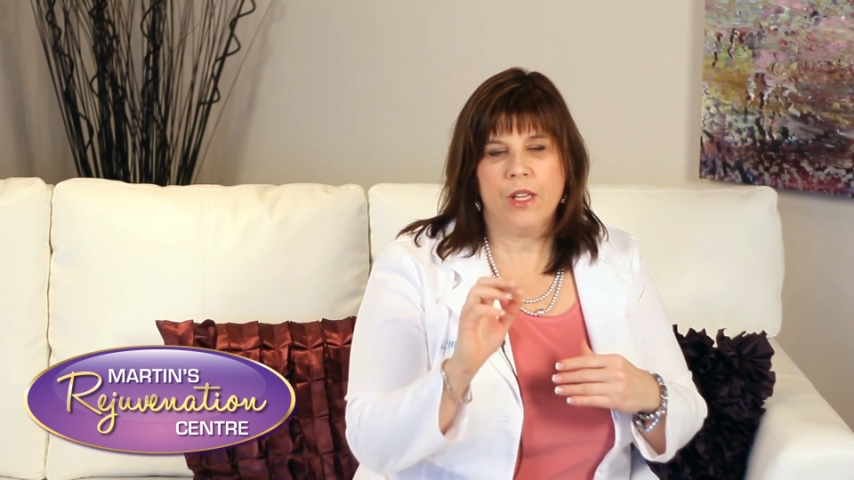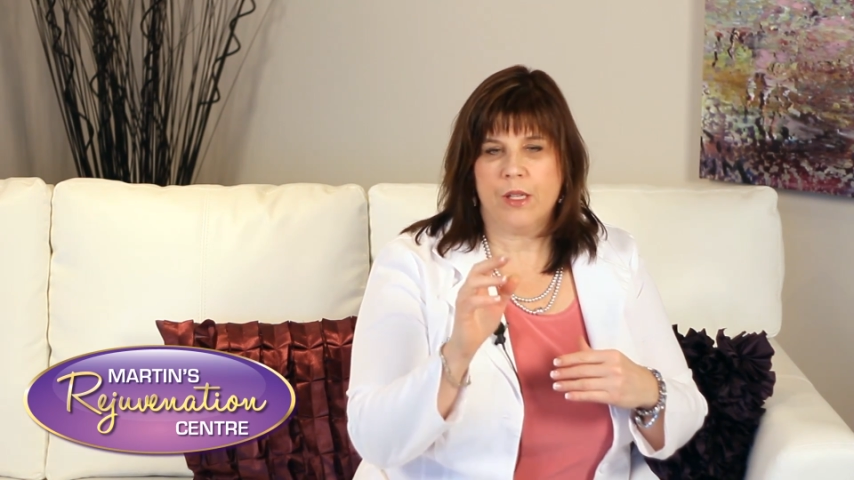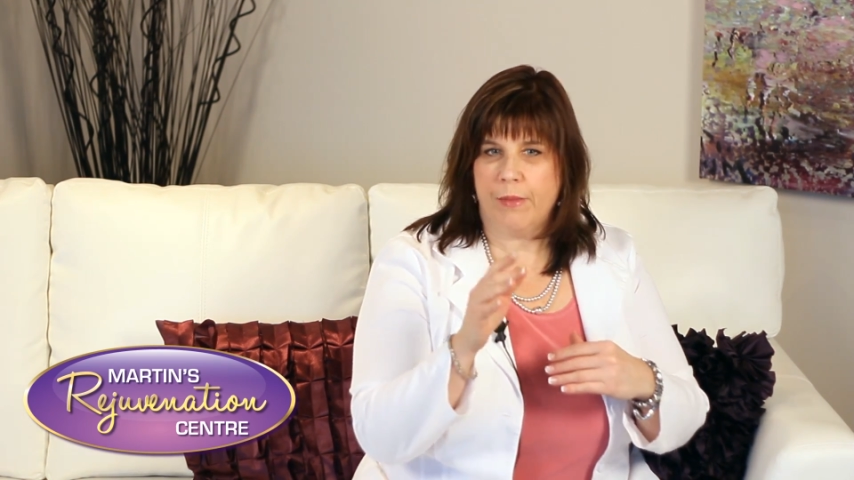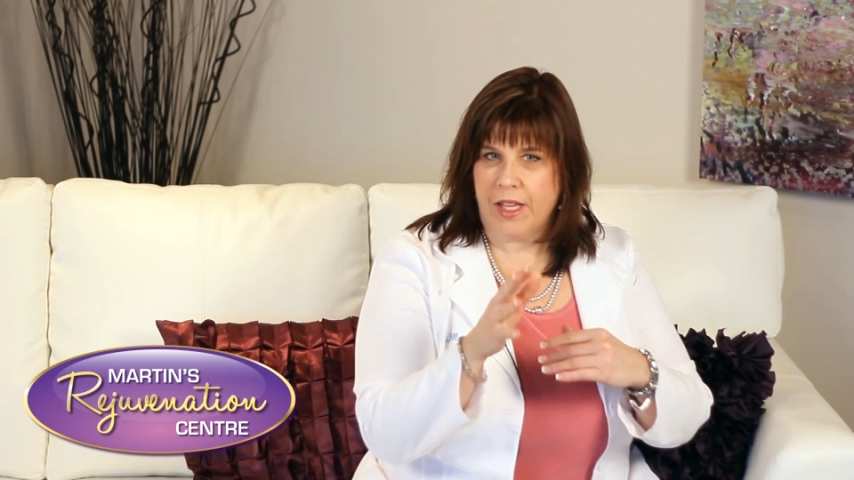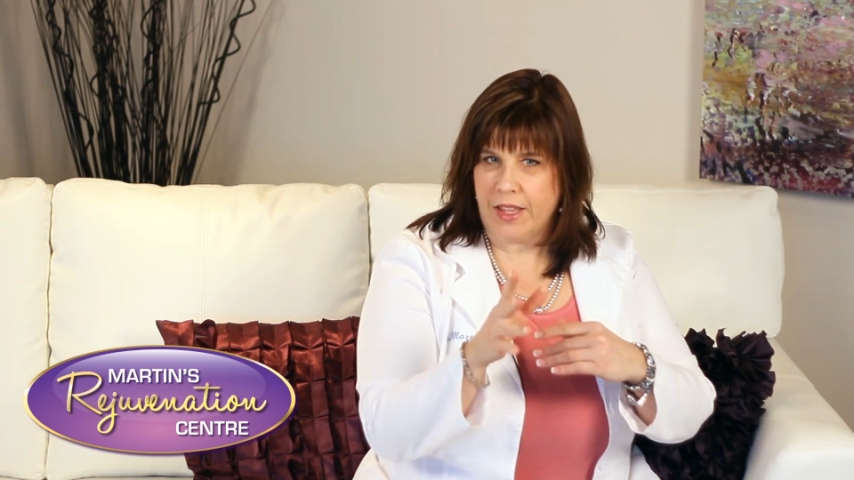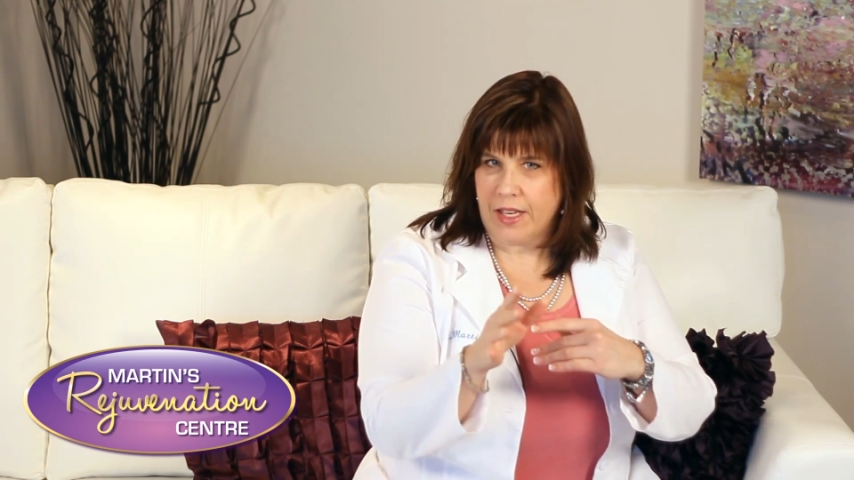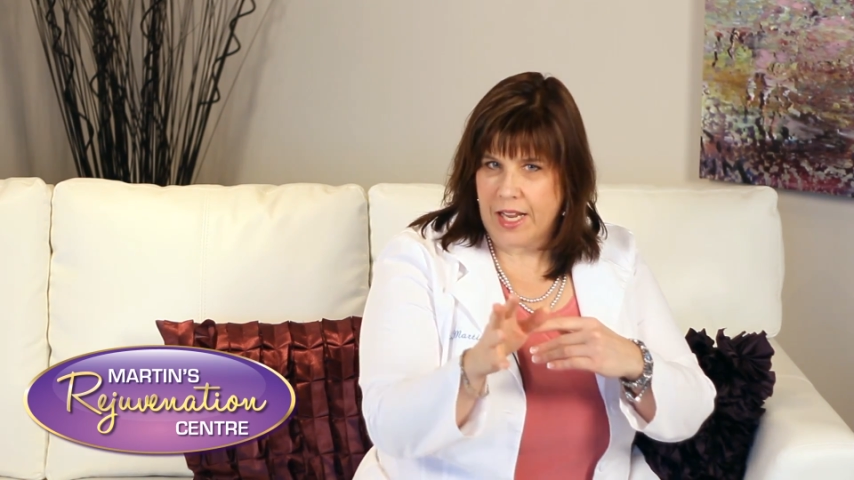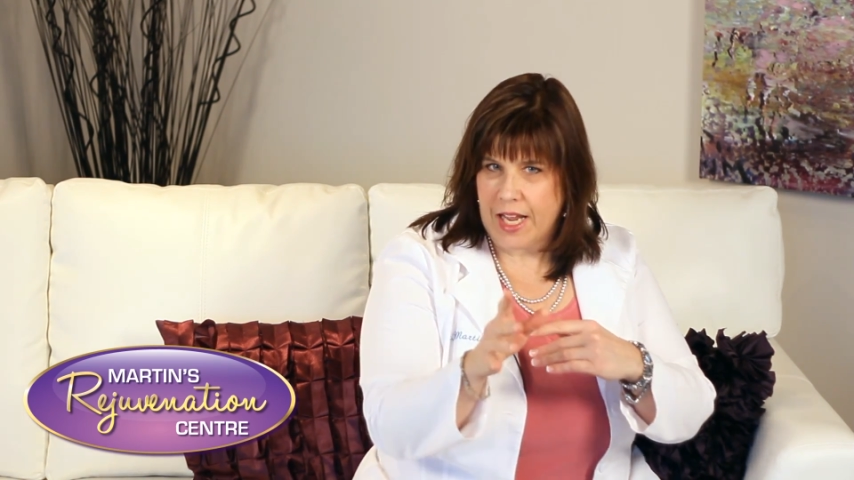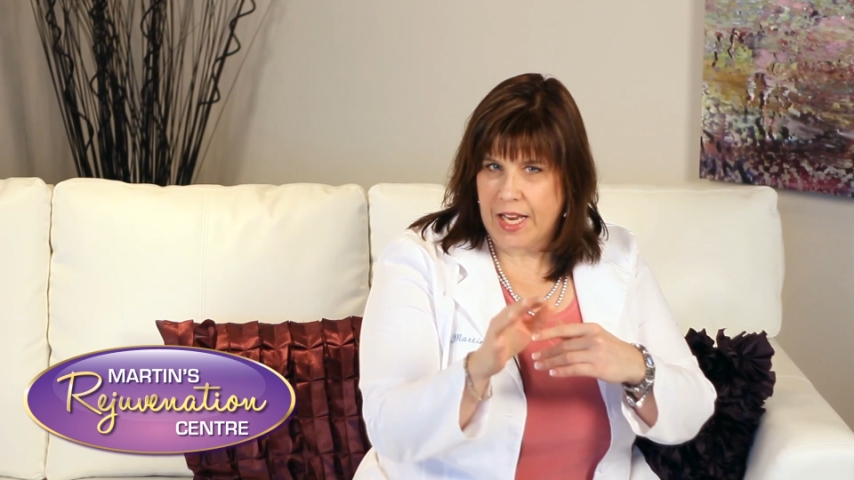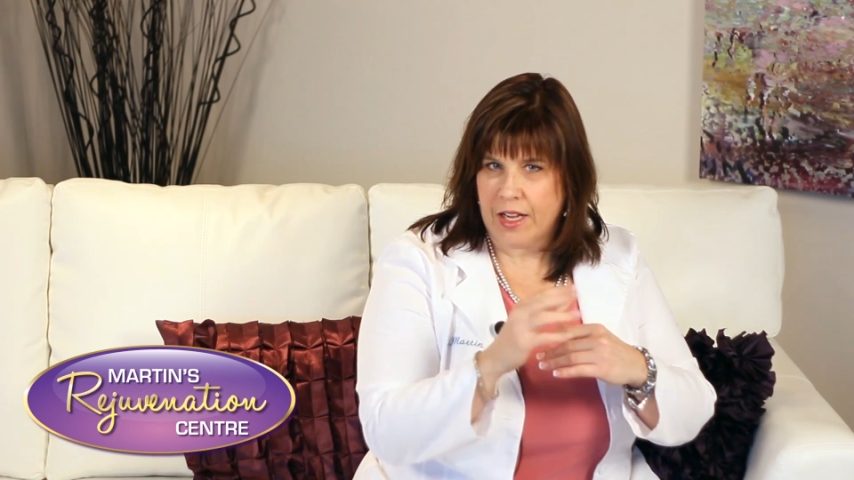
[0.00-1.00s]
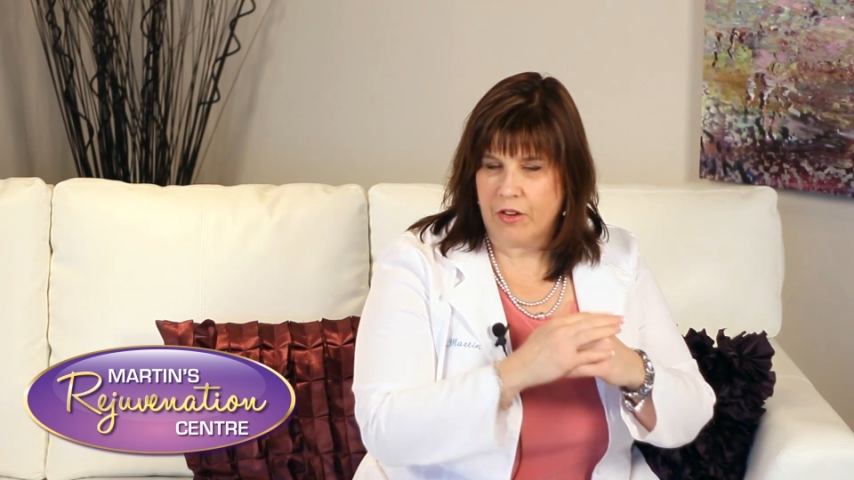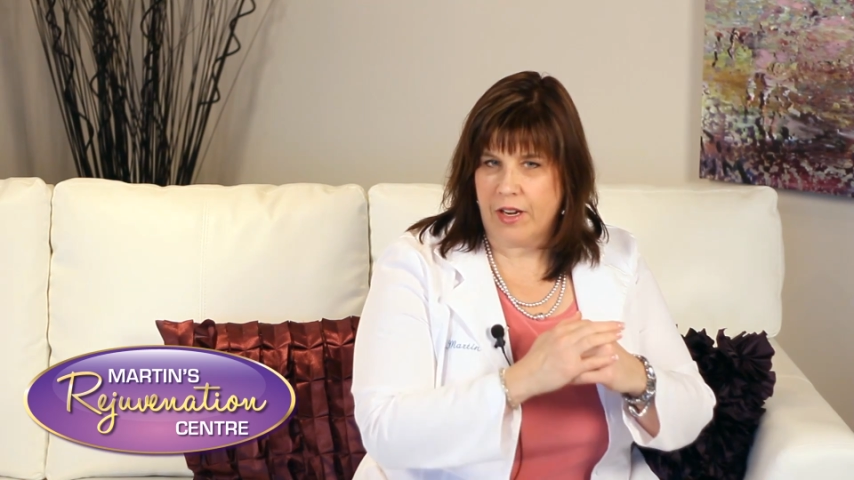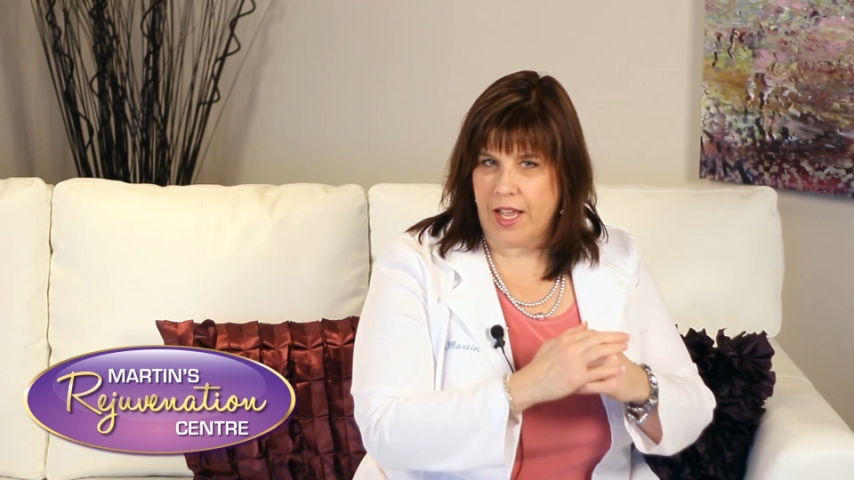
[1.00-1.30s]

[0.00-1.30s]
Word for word: to make the 800